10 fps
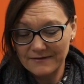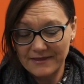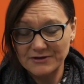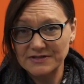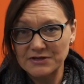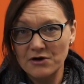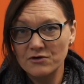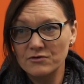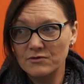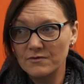there's
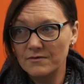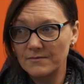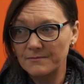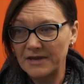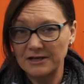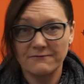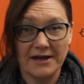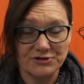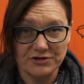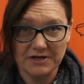no
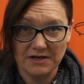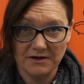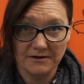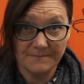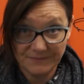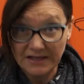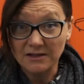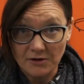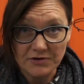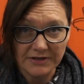manufacturer here
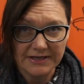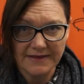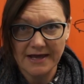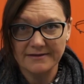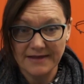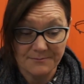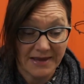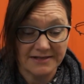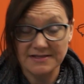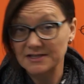locally that
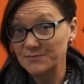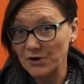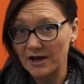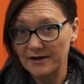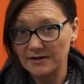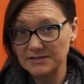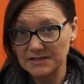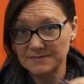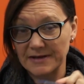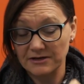makes this product,
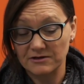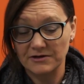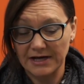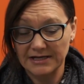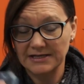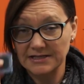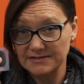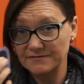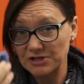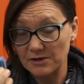this medical grade
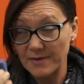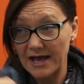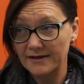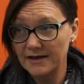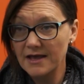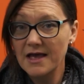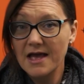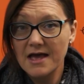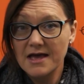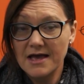adhesive gel pad.
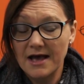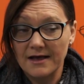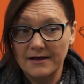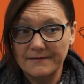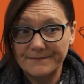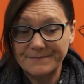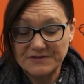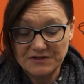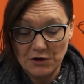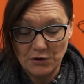
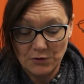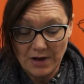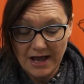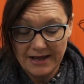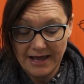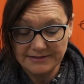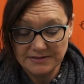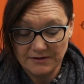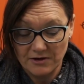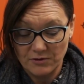So I had
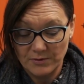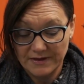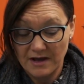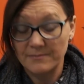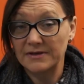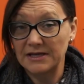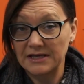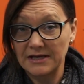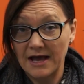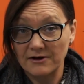to go with a
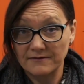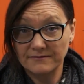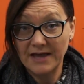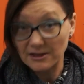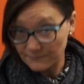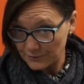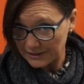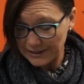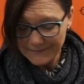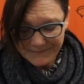company out of
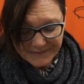California,